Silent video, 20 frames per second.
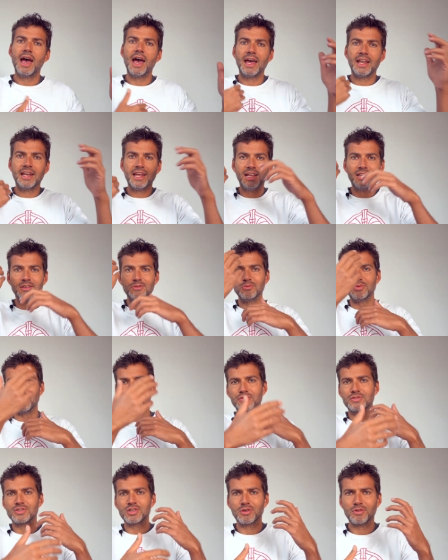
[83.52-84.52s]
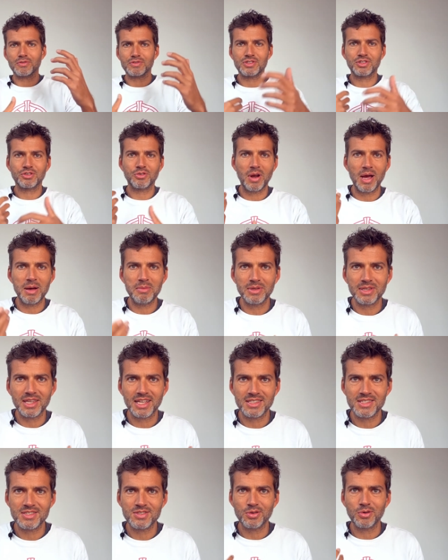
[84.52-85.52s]
and then we've sort of scrambled
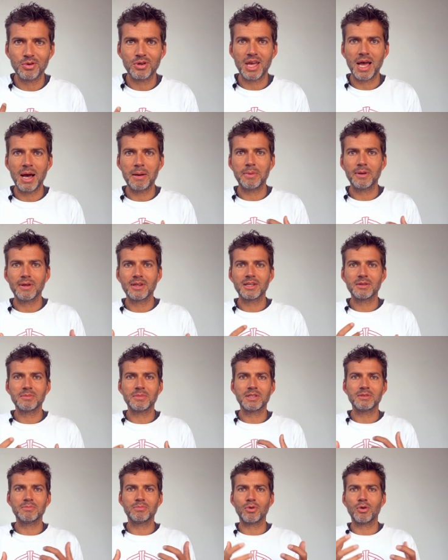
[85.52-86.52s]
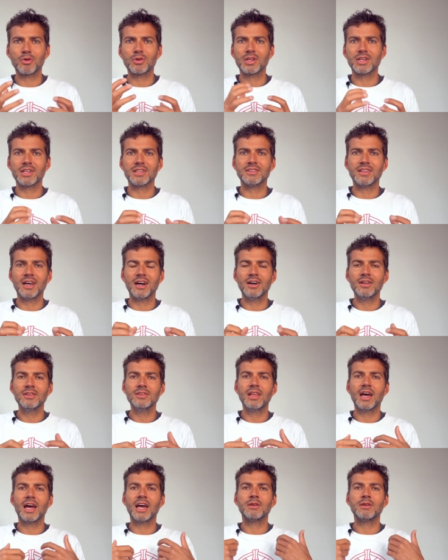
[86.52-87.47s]
that story up a little bit, broken it down,